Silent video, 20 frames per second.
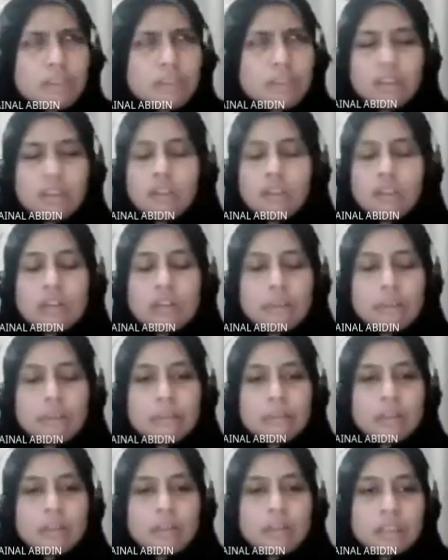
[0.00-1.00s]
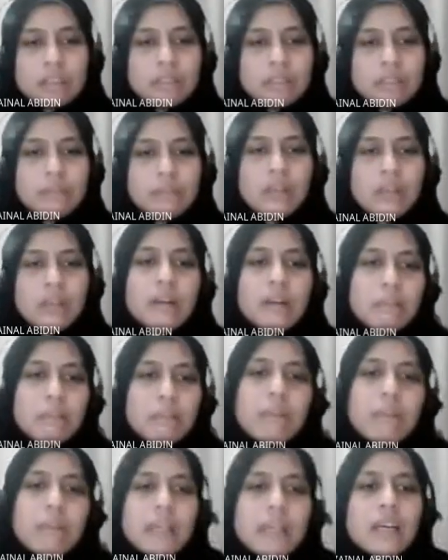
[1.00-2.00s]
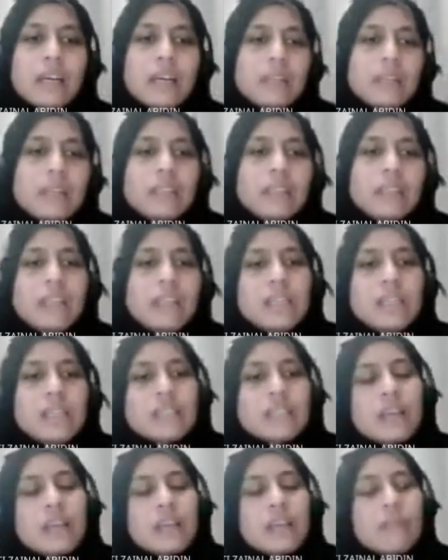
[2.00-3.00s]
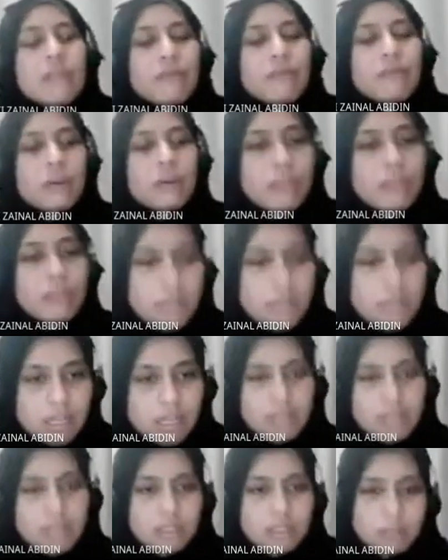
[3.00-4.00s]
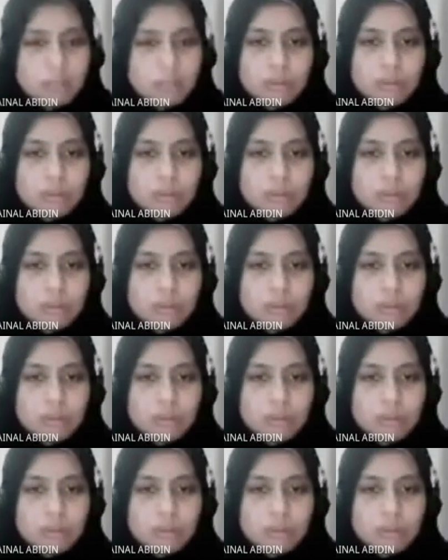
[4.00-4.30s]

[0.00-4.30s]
I don't remember the term, but yeah, it's come from an attribute.